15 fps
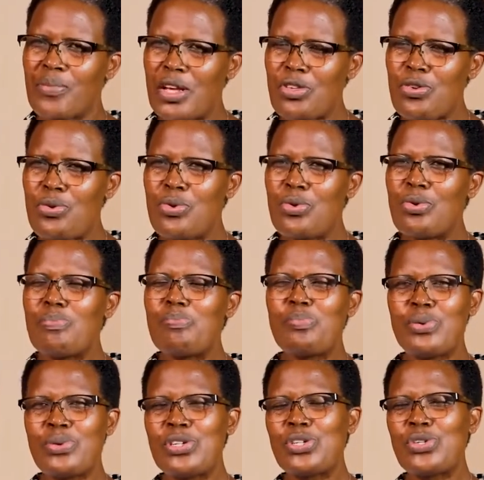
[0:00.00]
you
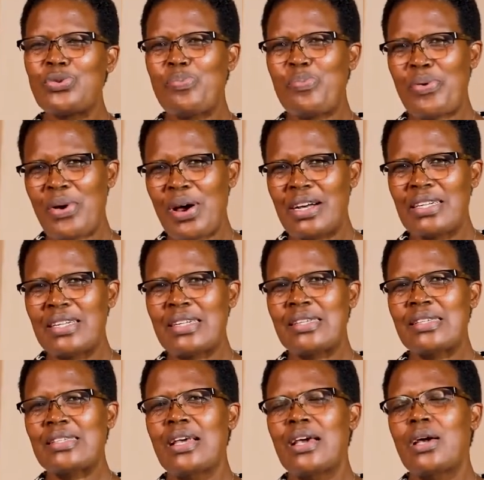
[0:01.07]
put to
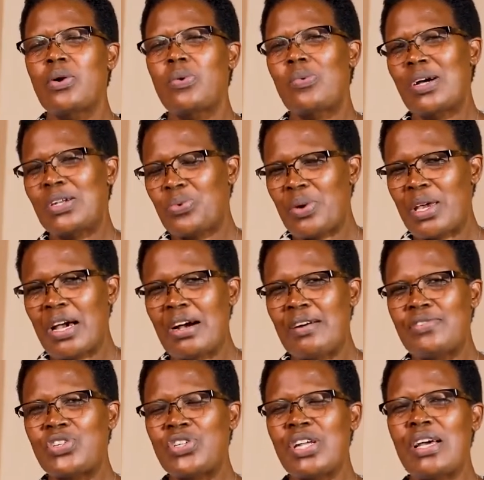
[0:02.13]
practice what we
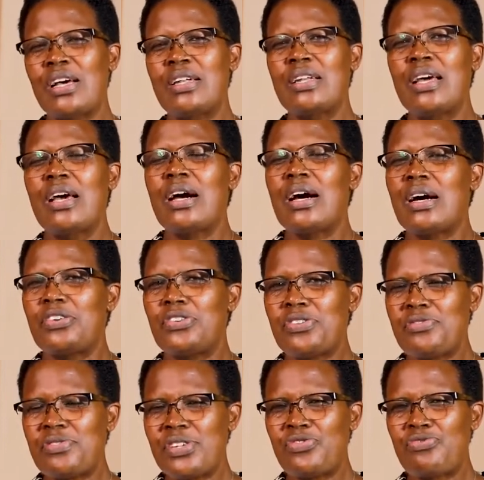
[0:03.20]
have shared. And
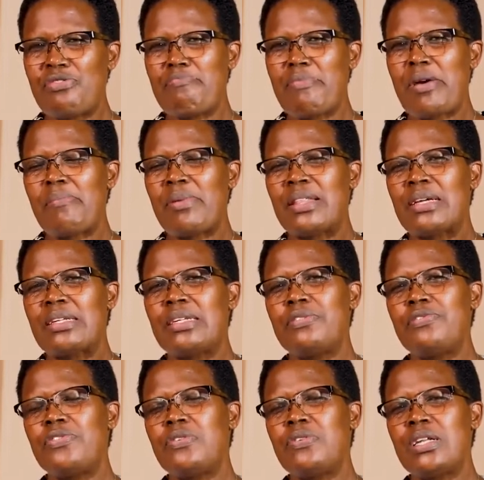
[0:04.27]
always remember that
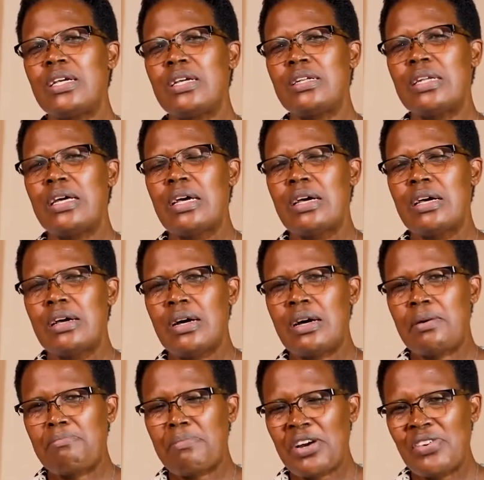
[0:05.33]
if you need
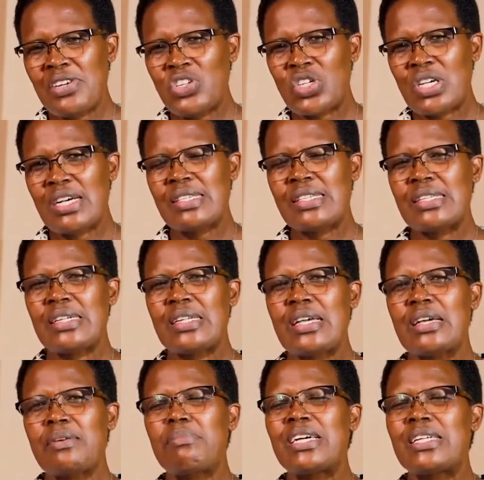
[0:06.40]
marriage
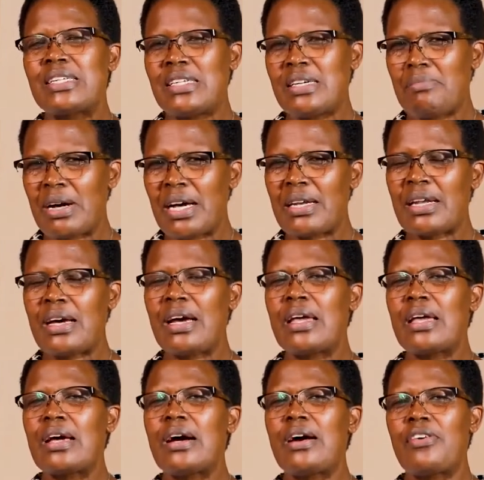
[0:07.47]
counseling, my team and
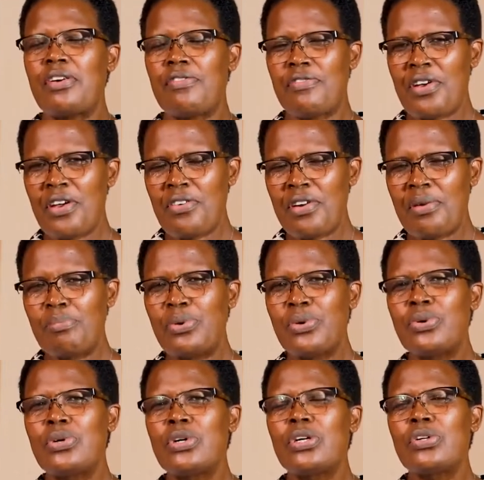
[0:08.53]
I are
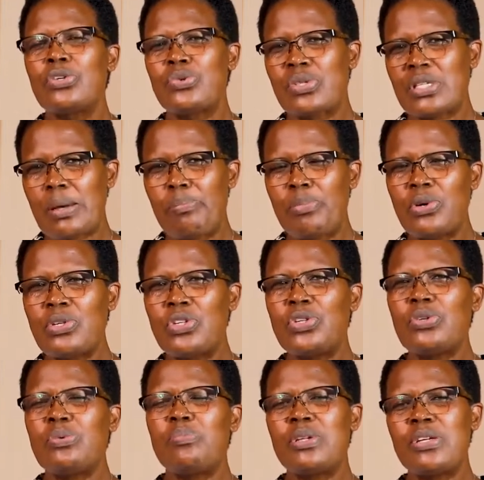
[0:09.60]
available to support
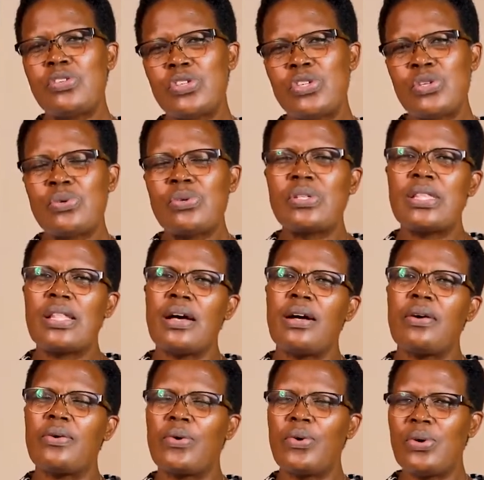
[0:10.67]
you. Please use
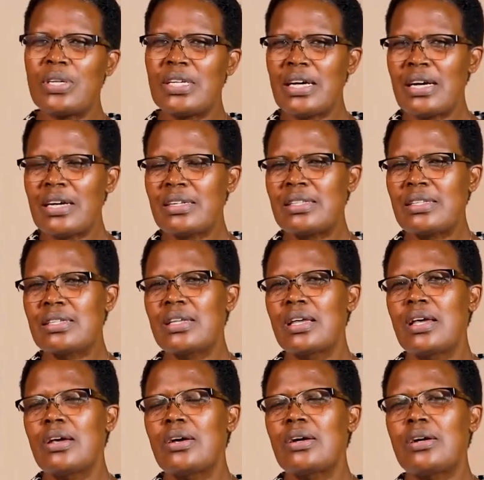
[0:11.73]
the contacts
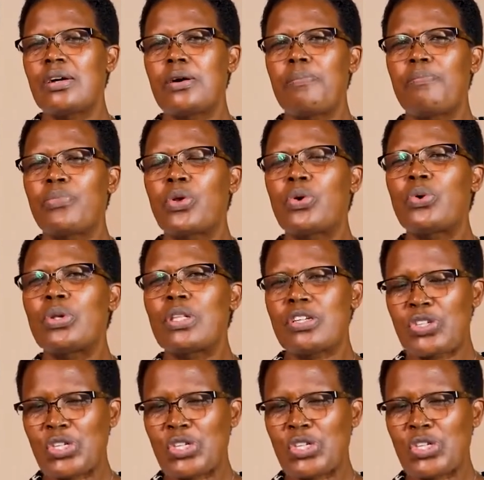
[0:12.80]
on the